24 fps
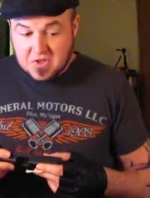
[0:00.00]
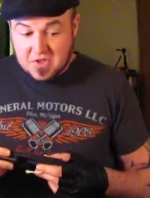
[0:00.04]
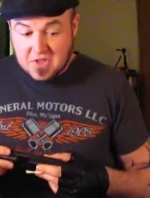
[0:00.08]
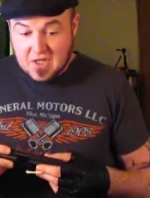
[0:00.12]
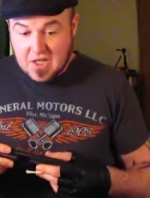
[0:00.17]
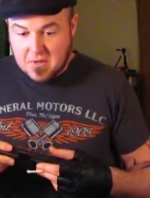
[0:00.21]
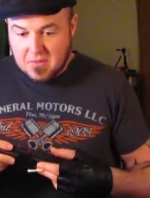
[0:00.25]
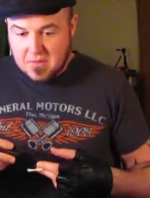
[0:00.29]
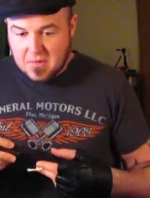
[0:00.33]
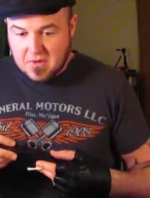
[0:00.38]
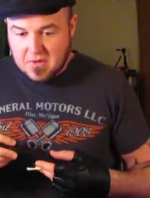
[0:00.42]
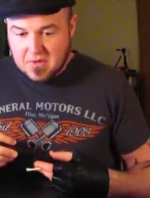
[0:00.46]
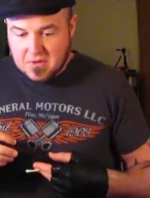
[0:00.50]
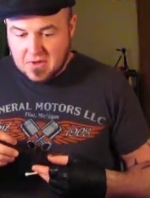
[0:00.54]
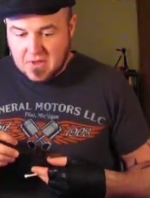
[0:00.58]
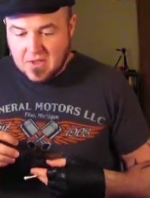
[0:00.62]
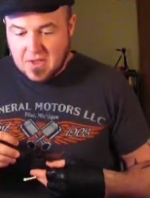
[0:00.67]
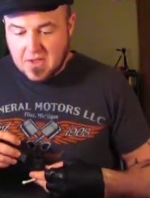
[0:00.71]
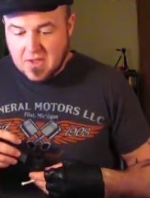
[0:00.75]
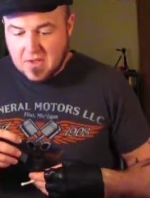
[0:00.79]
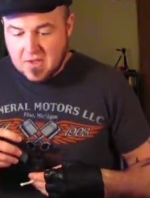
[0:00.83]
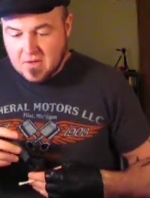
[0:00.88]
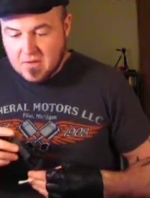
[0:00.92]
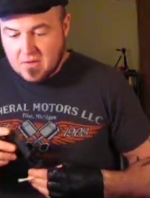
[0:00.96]
keep it
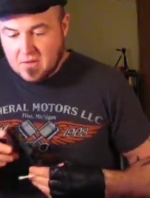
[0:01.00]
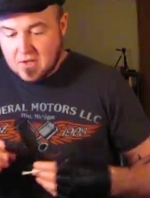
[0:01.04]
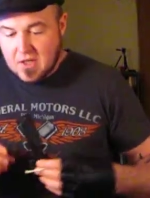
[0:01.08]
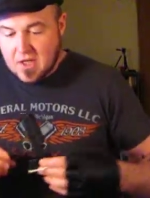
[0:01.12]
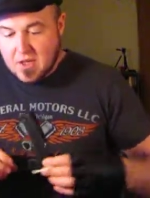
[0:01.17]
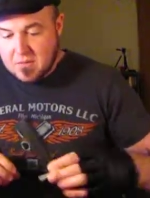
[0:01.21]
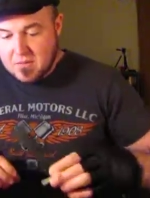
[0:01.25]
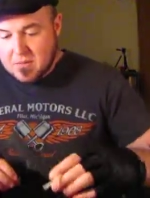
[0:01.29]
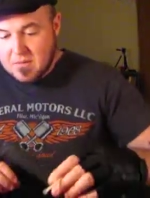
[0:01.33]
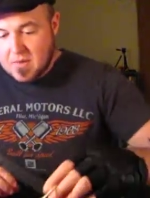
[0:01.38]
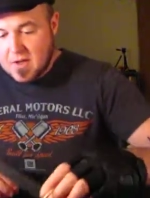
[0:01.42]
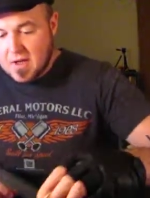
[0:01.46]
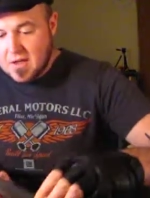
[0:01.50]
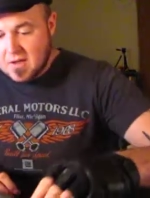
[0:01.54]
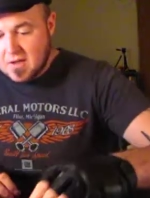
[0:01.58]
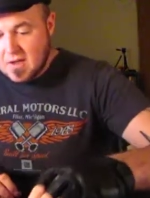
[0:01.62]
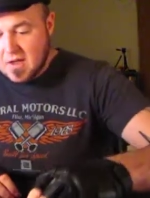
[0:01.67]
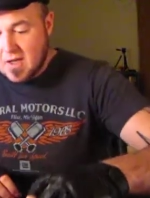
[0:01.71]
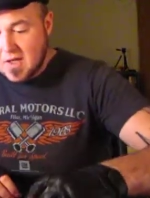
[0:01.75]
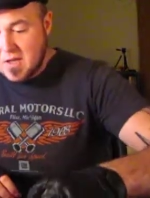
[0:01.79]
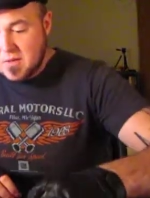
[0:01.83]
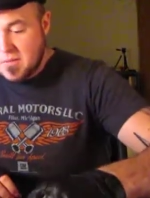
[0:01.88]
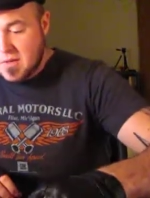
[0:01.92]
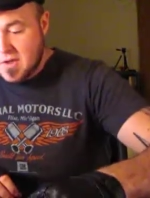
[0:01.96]
clean. Keep it
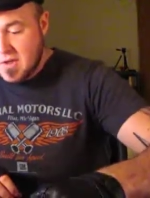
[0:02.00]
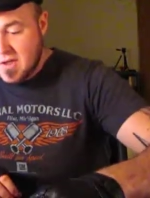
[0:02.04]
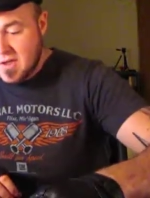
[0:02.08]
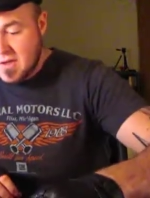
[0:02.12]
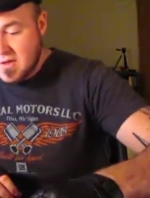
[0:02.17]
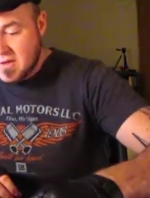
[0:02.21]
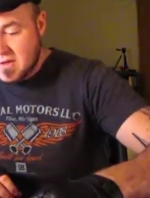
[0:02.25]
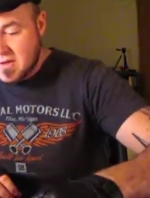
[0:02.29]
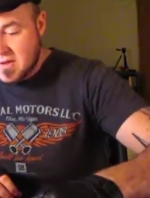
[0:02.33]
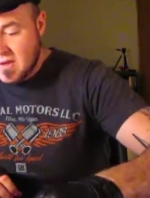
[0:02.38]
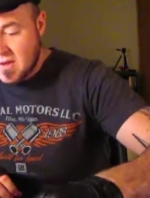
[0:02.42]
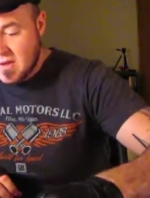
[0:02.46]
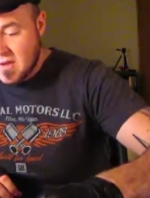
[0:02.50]
maintained, because